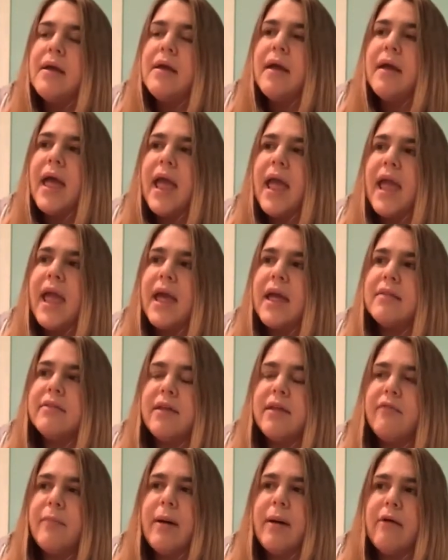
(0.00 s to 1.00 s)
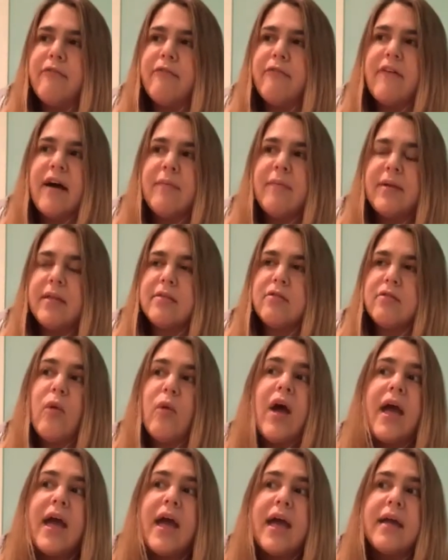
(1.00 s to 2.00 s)
and live about 5 minutes
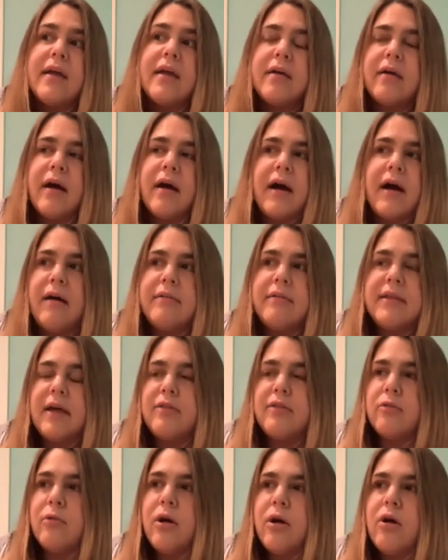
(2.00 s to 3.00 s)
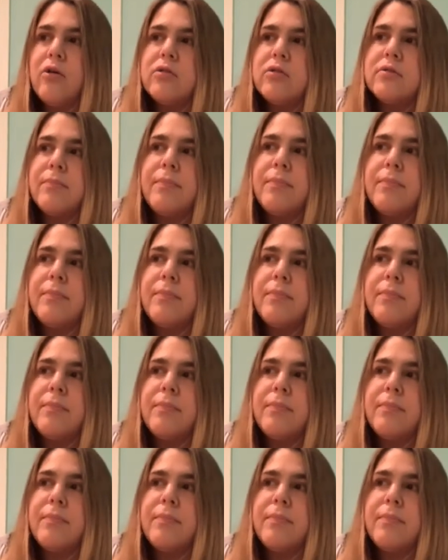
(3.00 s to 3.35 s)
away down the road.